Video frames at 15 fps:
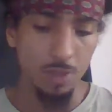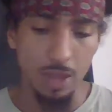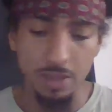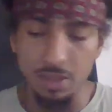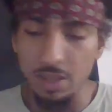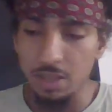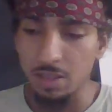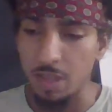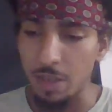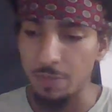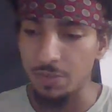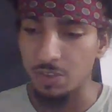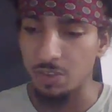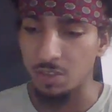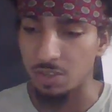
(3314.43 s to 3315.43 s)
I think
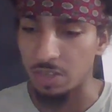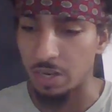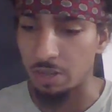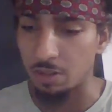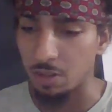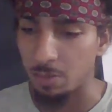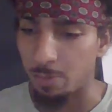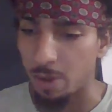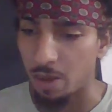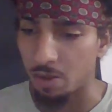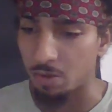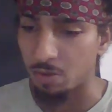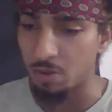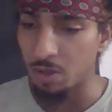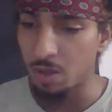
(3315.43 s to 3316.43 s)
life is just generally
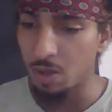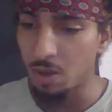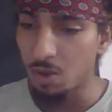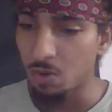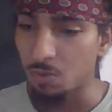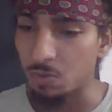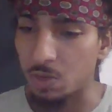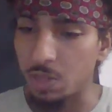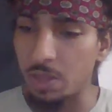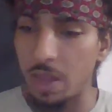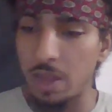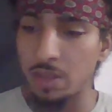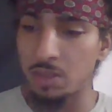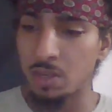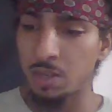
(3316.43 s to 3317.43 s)
about
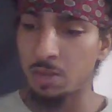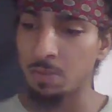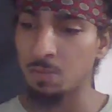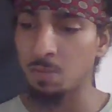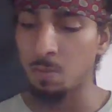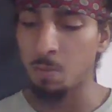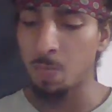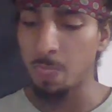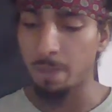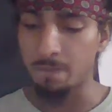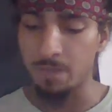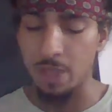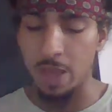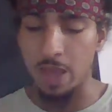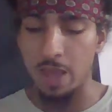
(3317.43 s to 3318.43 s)
realizing
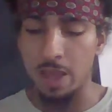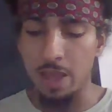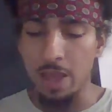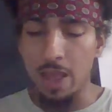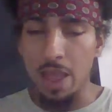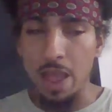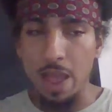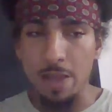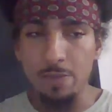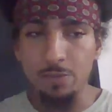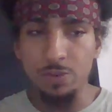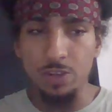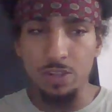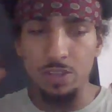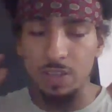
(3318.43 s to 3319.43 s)
that
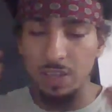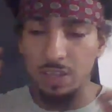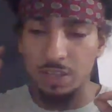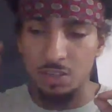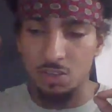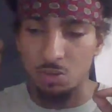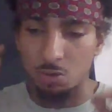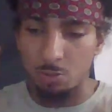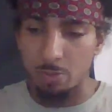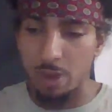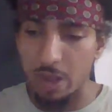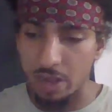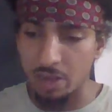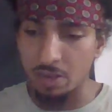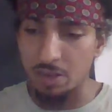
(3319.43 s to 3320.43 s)
everything is your
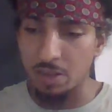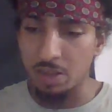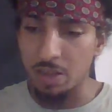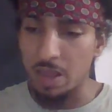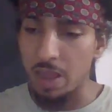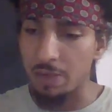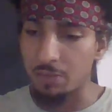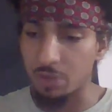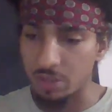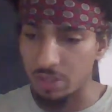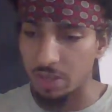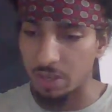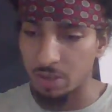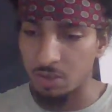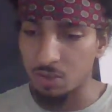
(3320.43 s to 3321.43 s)
mind.
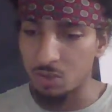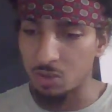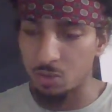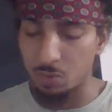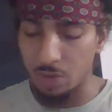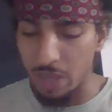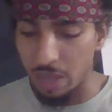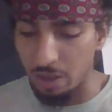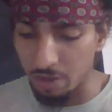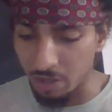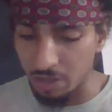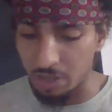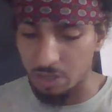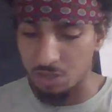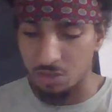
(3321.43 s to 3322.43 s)
Everything. Your reality
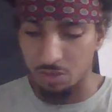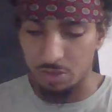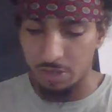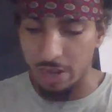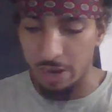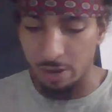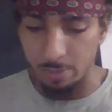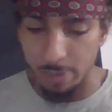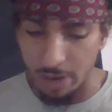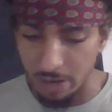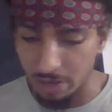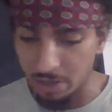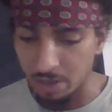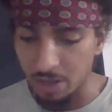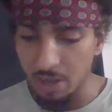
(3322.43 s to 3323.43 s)
is your entire
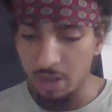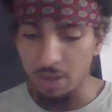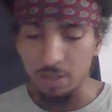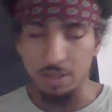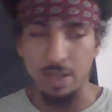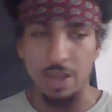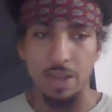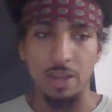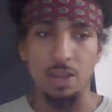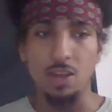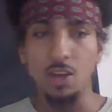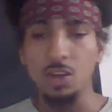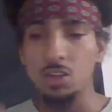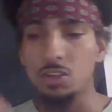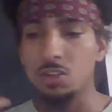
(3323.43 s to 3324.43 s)
mind. That
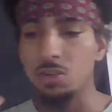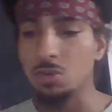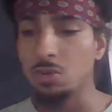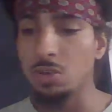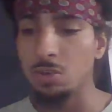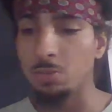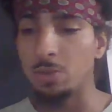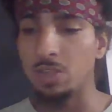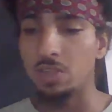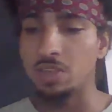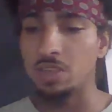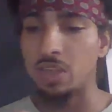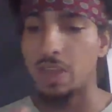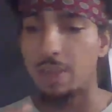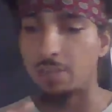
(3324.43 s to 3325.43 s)
two humans
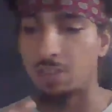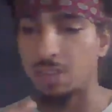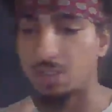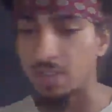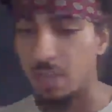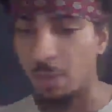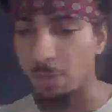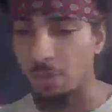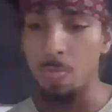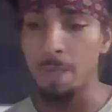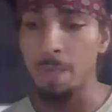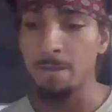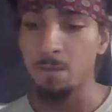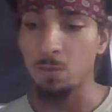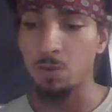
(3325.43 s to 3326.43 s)
can have the same
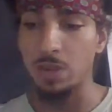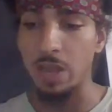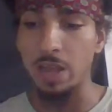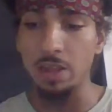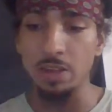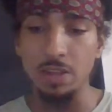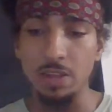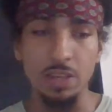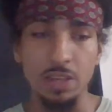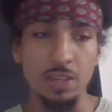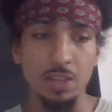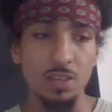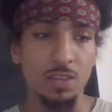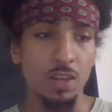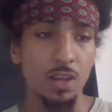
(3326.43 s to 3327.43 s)
reality
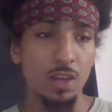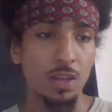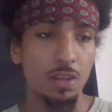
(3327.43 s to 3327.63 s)
is,